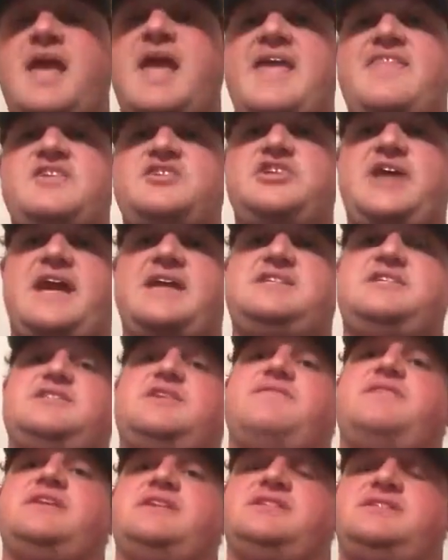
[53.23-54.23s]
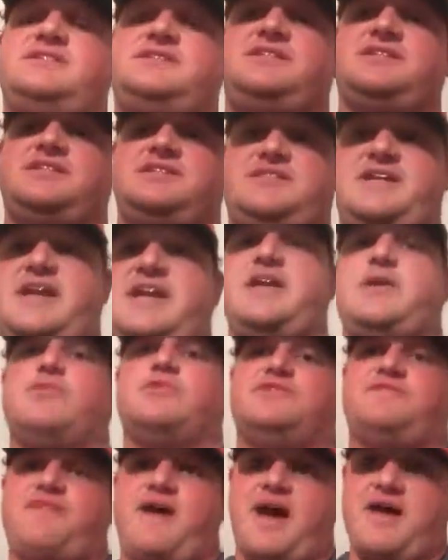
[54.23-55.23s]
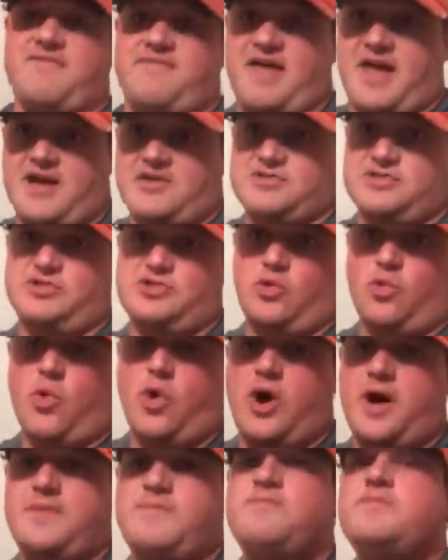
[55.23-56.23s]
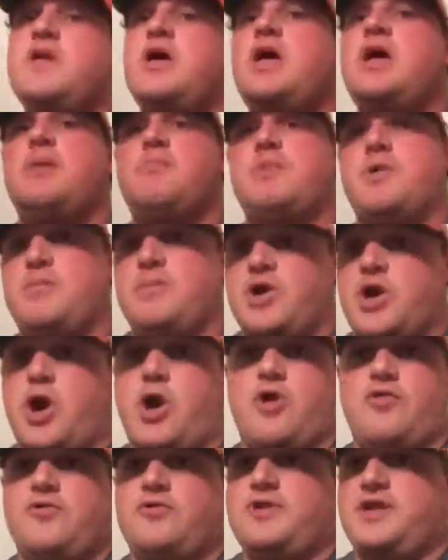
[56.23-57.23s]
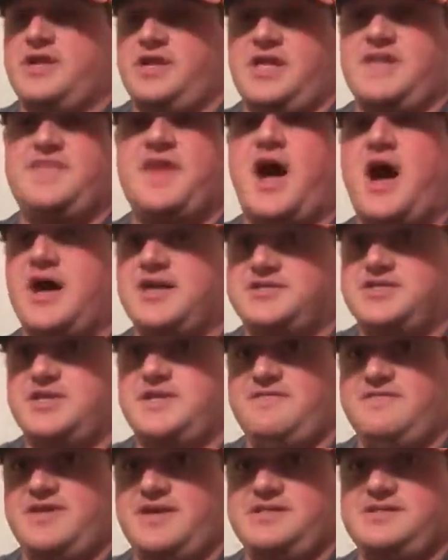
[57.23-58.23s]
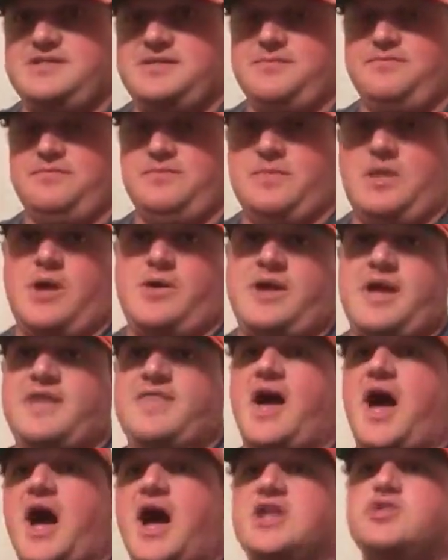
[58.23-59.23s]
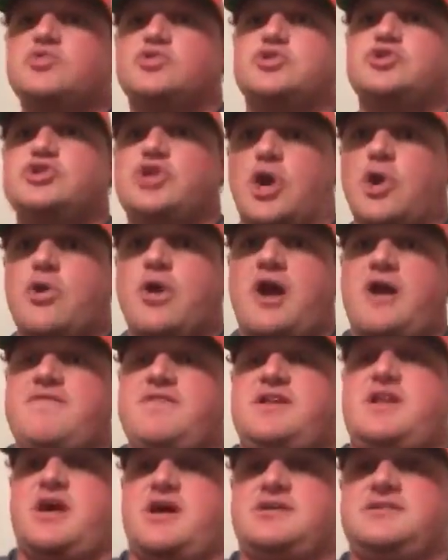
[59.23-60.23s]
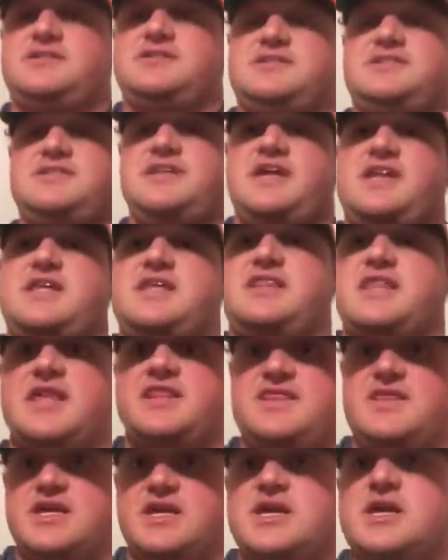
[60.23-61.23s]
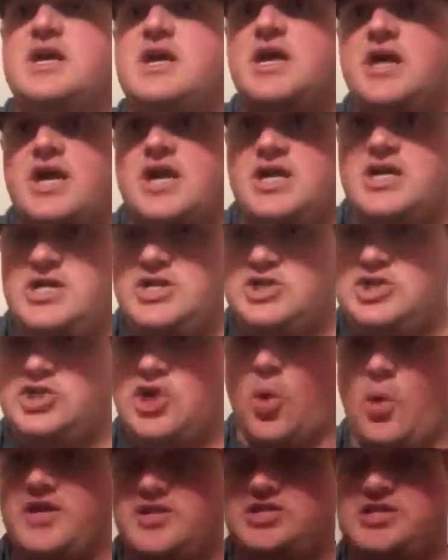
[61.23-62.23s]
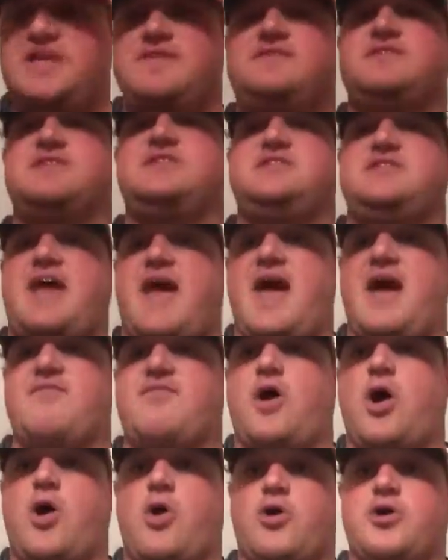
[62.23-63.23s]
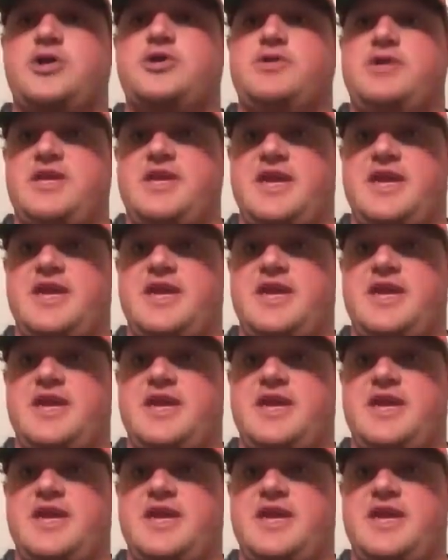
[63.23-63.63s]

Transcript: and the chances of it succeeding was 5,000 to 1, but MacArthur didn't let the odds convince him. Okay, the odds were so great of it not succeeding that the Joint Chiefs of Staff argued